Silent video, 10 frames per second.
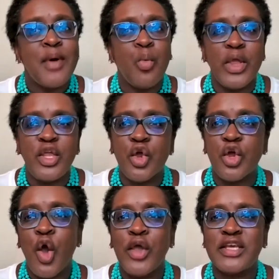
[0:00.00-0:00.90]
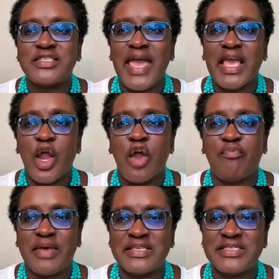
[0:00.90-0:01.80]
But when you're going to take care
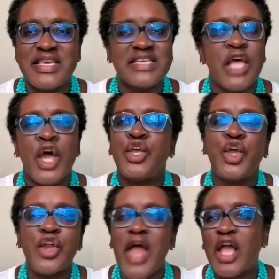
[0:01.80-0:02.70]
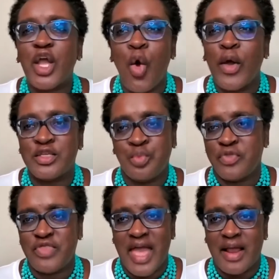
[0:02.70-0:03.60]
of business, you're not going to,
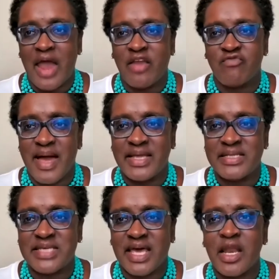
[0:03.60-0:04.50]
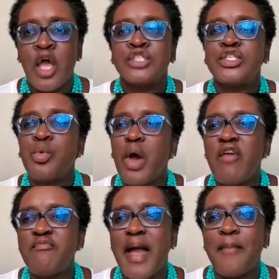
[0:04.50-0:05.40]
with that kind of mindset. So one
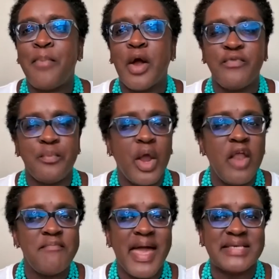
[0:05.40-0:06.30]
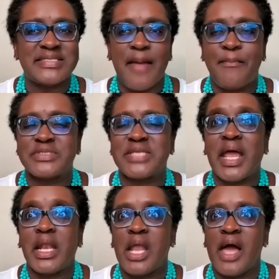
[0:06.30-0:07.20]
of my perf- one of my examples that
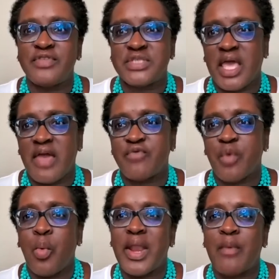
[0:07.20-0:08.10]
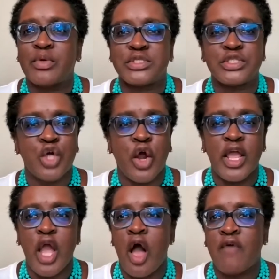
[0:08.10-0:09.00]
I love to give from when I was
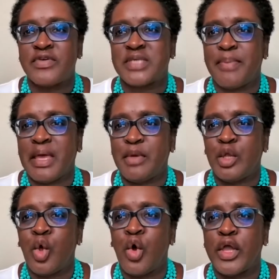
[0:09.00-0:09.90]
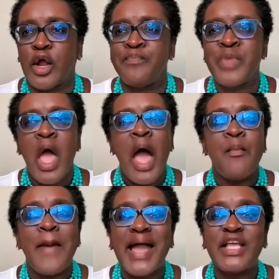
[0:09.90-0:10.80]
starting off as a baby lawyer,
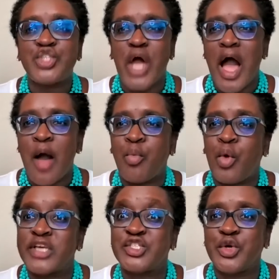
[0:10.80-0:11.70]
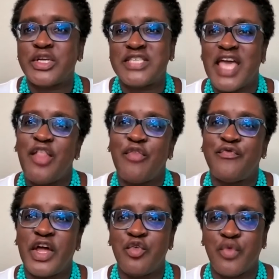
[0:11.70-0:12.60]
my job was to attend
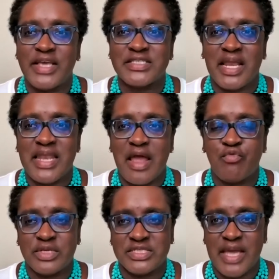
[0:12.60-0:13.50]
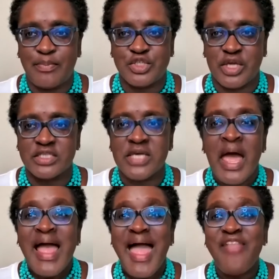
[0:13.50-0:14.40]
fundraising receptions.
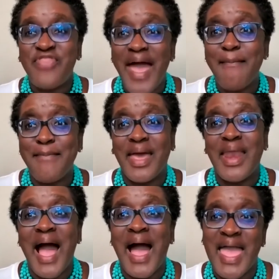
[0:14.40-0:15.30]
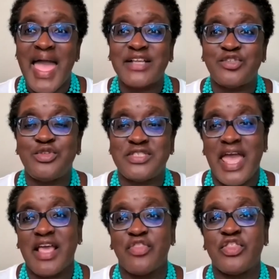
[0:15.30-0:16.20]
And that meant I had to
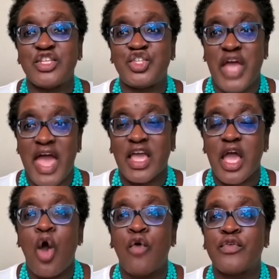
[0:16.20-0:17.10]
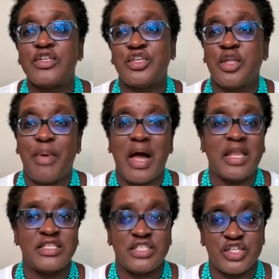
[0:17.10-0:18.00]
take the check over to the
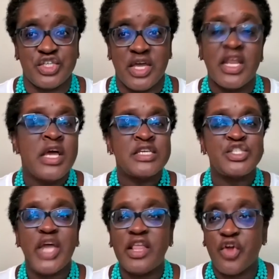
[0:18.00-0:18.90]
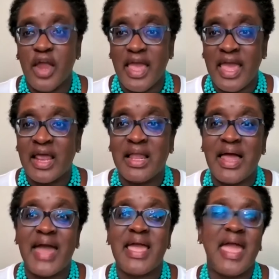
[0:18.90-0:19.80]
politician, shake their hand,
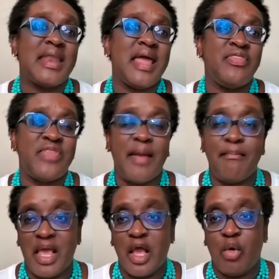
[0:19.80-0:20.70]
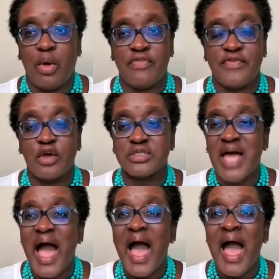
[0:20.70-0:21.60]
glad hand, and then mingle with
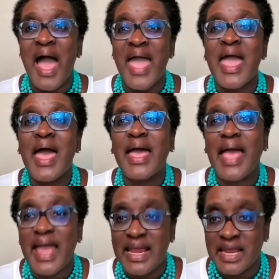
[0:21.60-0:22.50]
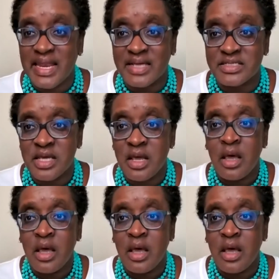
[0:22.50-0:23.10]
folks. I hated it.